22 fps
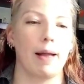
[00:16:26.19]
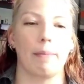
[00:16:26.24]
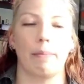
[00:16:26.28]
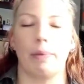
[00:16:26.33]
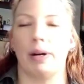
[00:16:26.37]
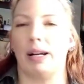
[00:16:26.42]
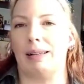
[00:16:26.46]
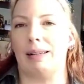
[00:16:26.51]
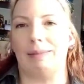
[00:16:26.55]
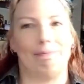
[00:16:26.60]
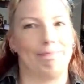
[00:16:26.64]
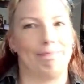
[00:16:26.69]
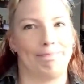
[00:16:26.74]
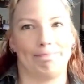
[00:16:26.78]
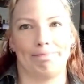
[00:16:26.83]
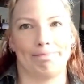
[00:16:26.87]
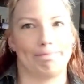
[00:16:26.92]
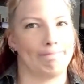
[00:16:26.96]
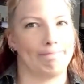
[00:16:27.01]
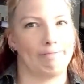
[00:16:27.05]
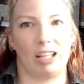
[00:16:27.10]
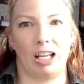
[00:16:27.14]
But
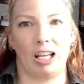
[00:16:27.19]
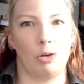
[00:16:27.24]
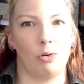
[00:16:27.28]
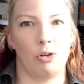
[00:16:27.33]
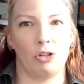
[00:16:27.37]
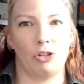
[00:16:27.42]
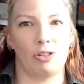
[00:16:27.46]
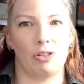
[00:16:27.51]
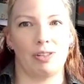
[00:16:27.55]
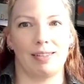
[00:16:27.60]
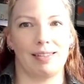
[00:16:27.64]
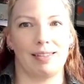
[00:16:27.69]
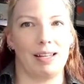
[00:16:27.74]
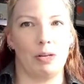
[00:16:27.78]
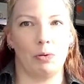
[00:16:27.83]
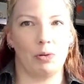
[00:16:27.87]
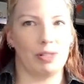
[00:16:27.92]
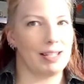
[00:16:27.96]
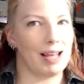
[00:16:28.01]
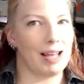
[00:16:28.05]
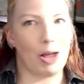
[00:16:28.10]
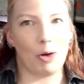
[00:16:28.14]
it was
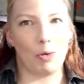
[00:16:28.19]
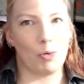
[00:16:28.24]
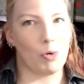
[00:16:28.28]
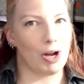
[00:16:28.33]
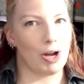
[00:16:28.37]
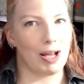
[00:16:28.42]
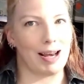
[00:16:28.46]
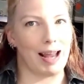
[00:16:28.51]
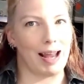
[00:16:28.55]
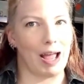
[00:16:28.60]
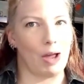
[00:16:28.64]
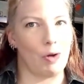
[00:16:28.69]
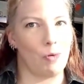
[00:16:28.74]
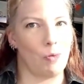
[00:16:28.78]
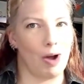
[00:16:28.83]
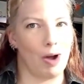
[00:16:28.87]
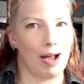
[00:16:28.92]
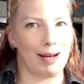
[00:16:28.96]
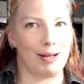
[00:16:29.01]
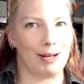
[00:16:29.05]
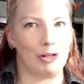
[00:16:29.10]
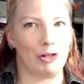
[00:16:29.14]
not one I
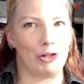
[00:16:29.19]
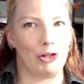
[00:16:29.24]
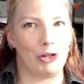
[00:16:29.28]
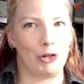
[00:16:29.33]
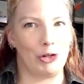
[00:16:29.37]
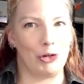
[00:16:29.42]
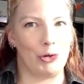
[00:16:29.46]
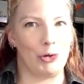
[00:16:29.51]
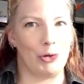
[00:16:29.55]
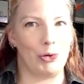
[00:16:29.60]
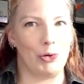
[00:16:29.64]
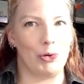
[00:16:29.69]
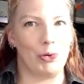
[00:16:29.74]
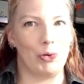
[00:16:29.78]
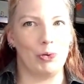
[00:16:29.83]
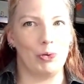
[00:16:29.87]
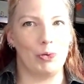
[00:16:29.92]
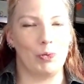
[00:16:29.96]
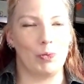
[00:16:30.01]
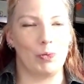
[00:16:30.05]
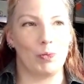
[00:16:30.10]
wanted to,